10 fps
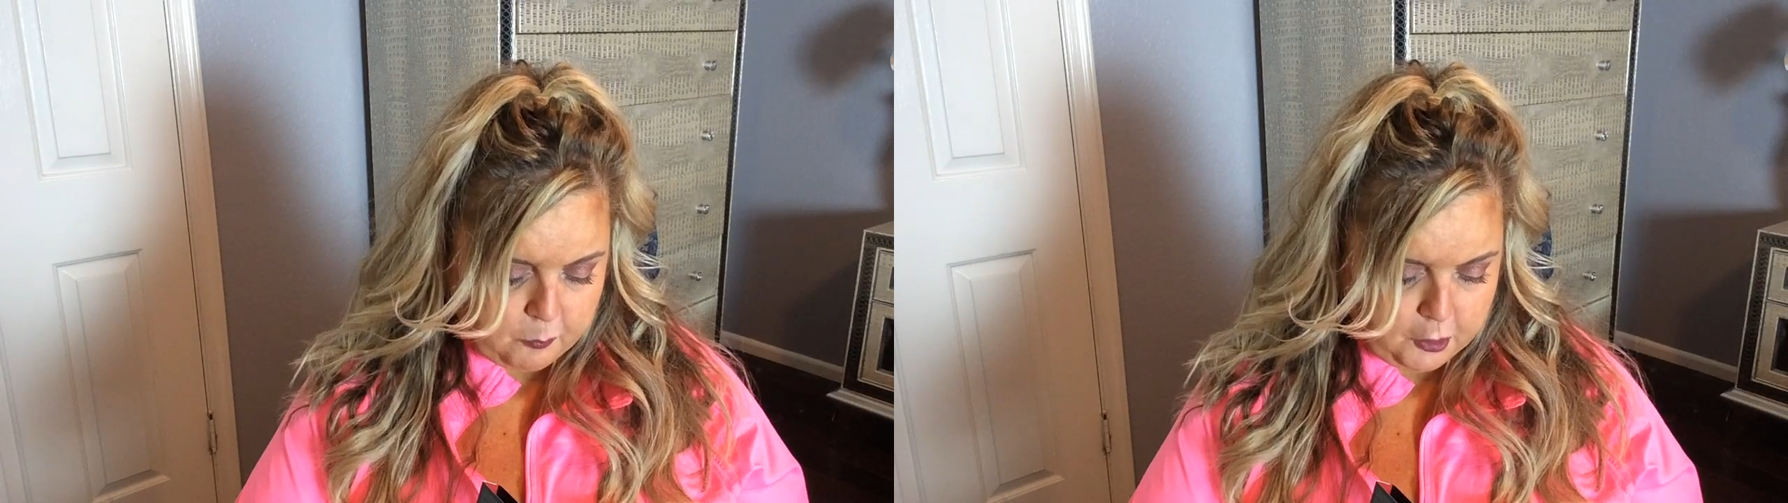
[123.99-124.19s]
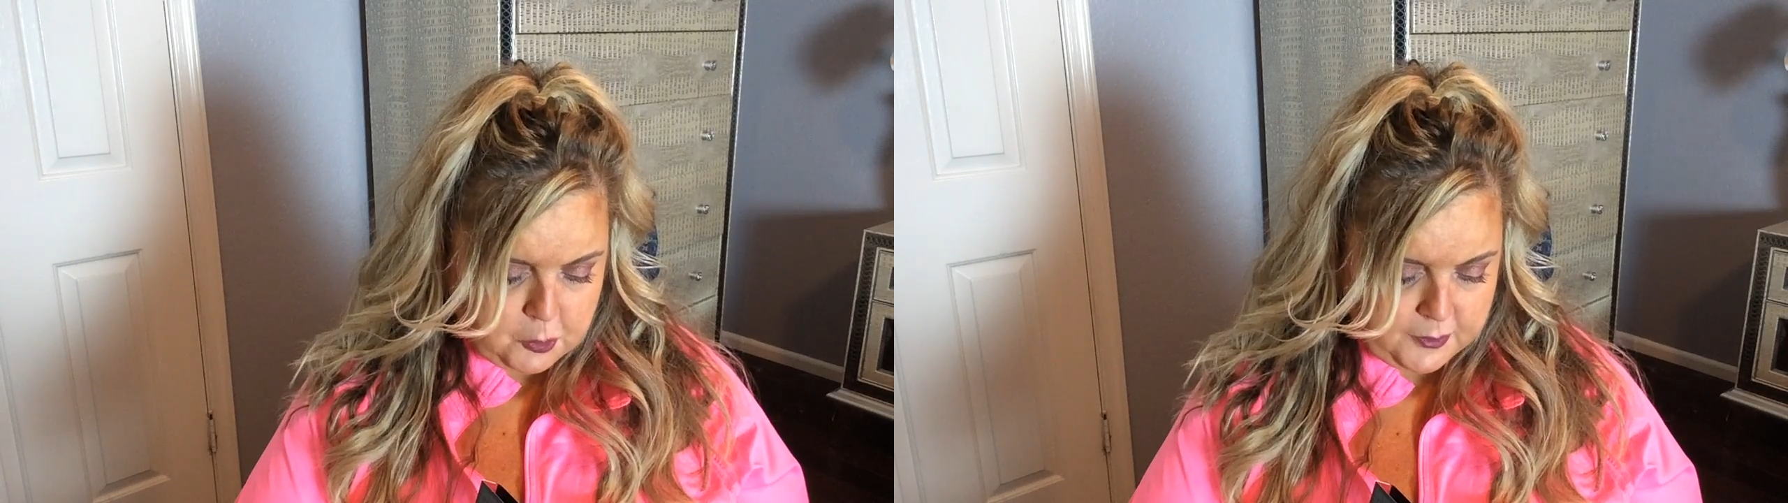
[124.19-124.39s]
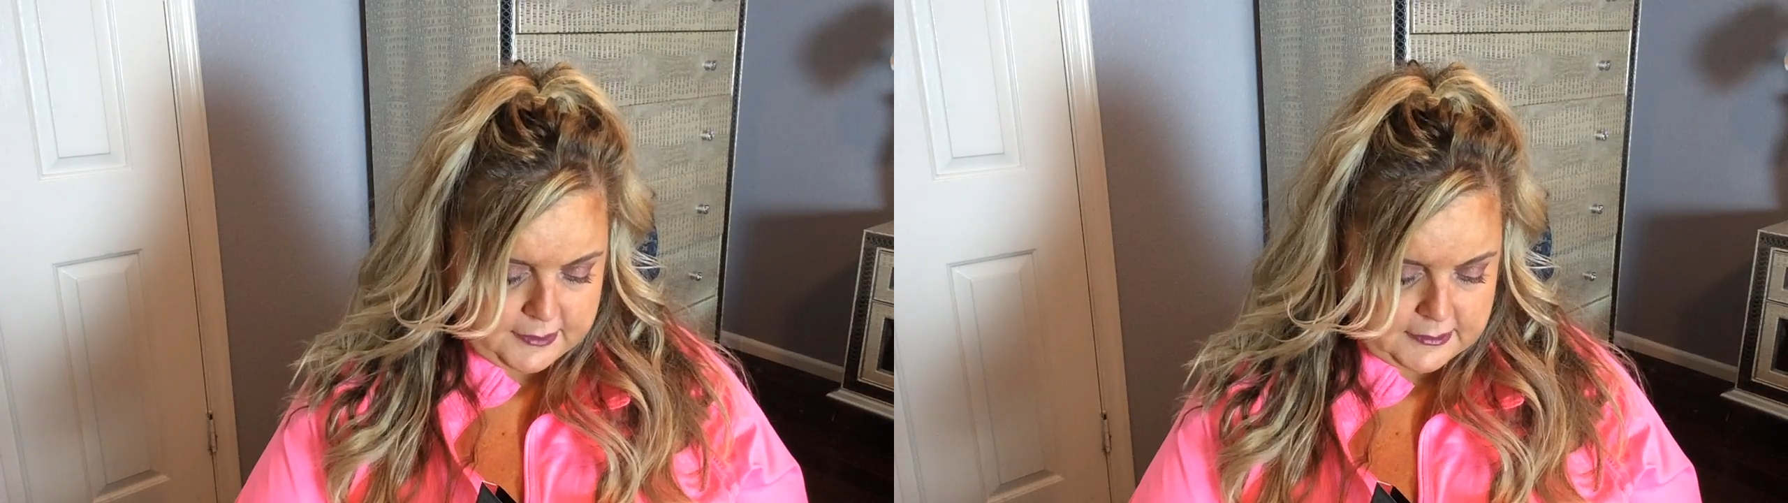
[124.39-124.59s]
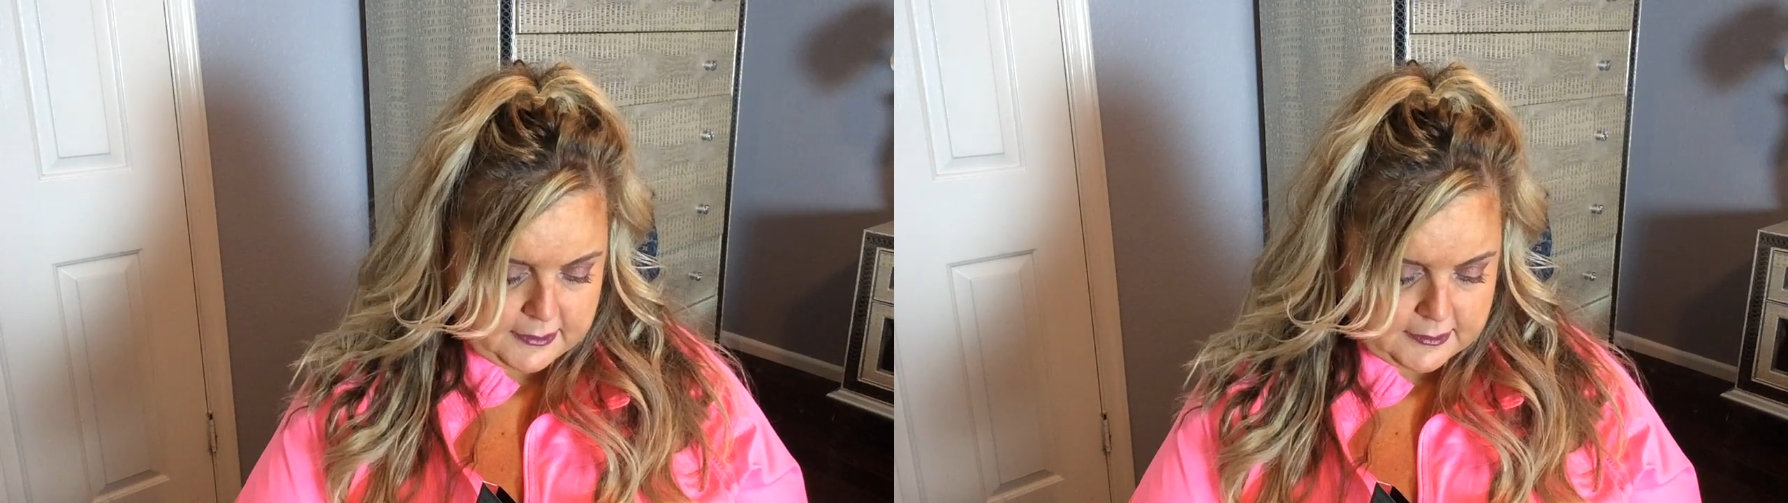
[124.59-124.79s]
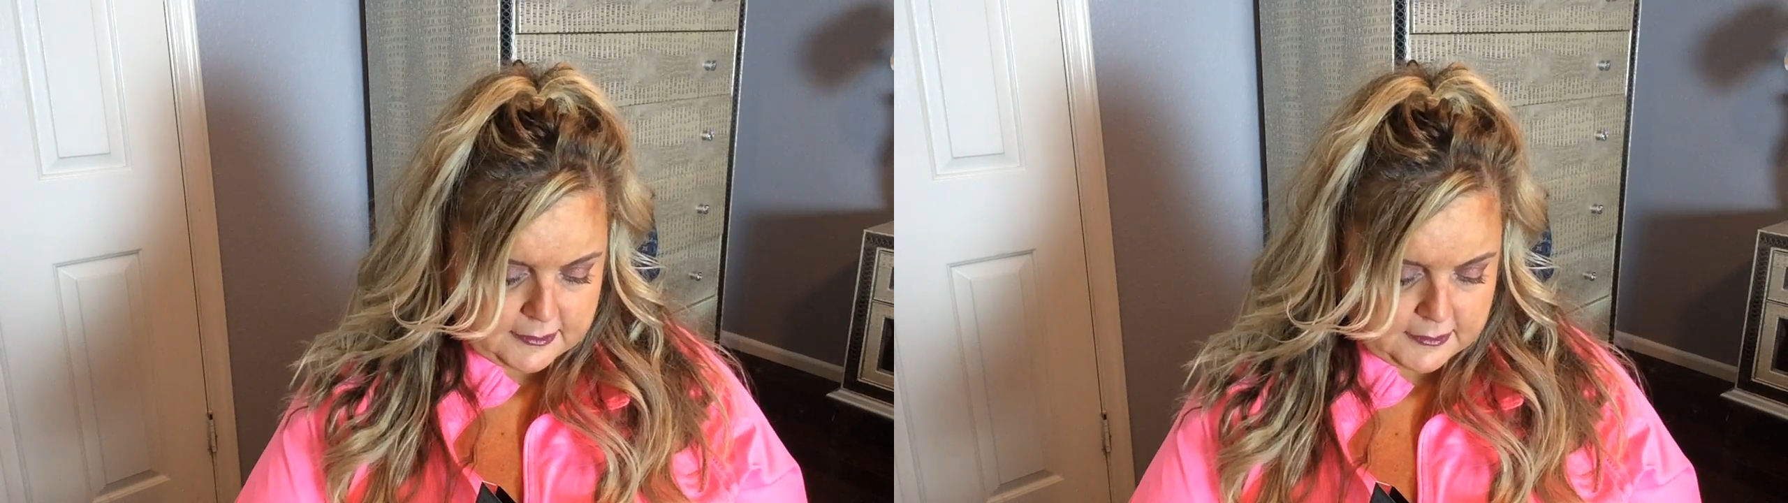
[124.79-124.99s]
which one is
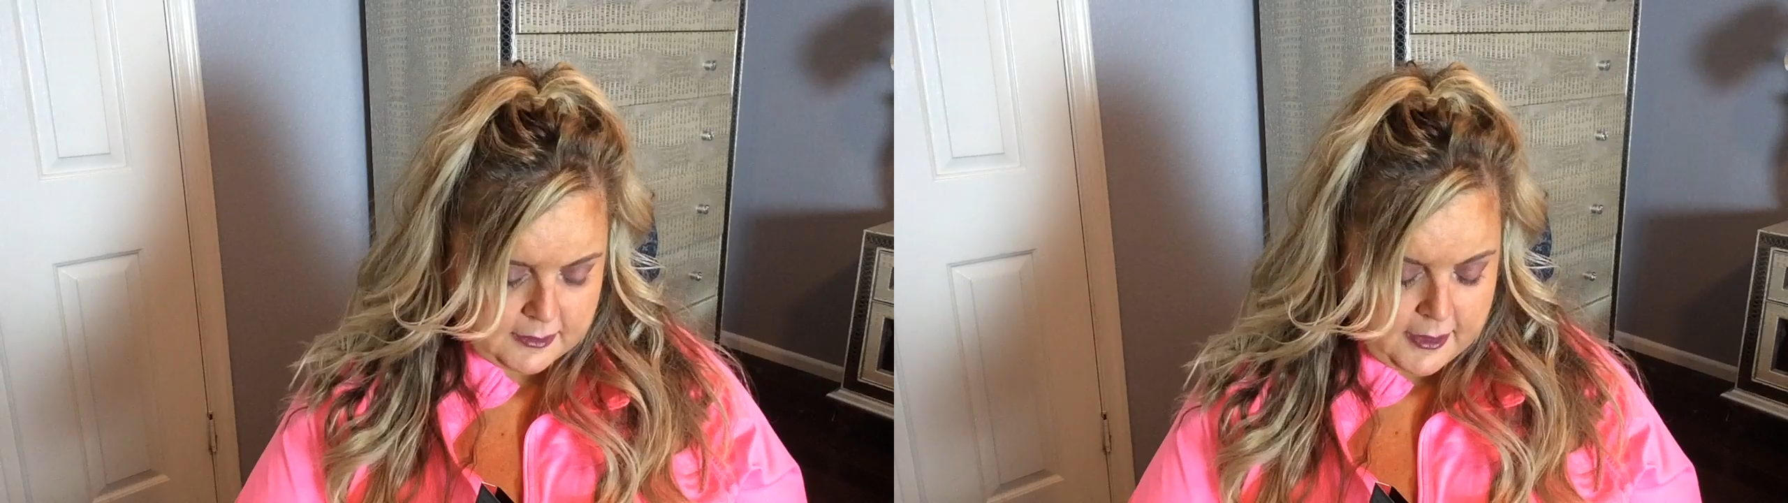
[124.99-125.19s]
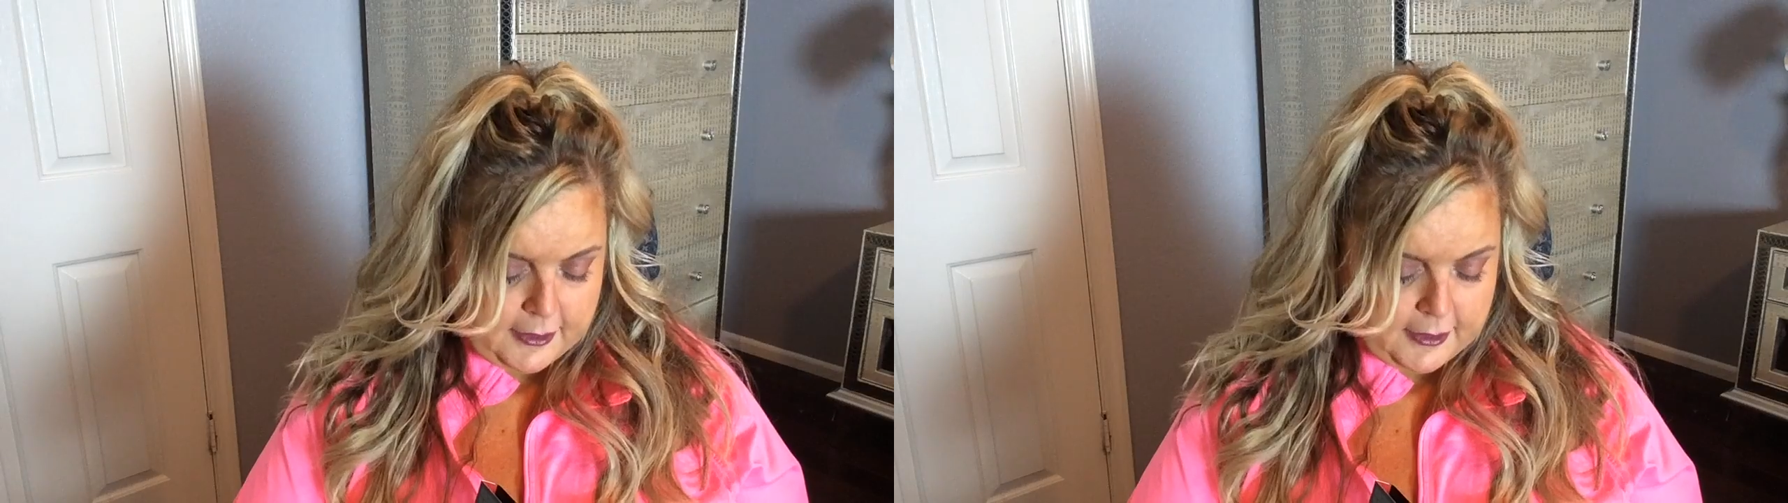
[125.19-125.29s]
this?